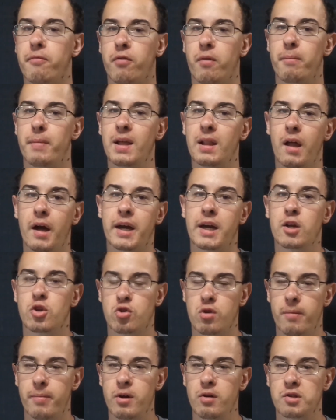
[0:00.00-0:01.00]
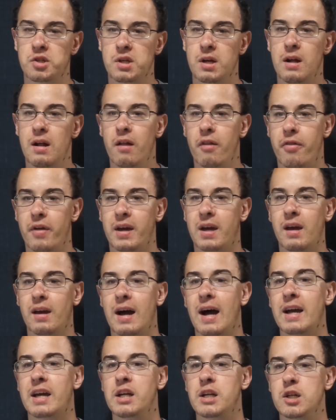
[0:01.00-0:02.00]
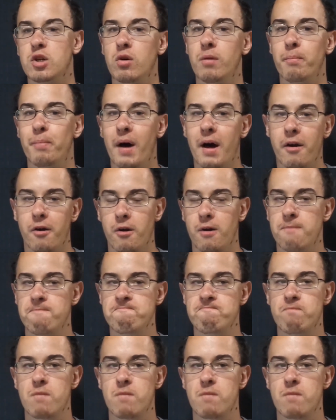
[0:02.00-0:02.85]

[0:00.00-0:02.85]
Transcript: from me liking tributes, thinking I could do it better,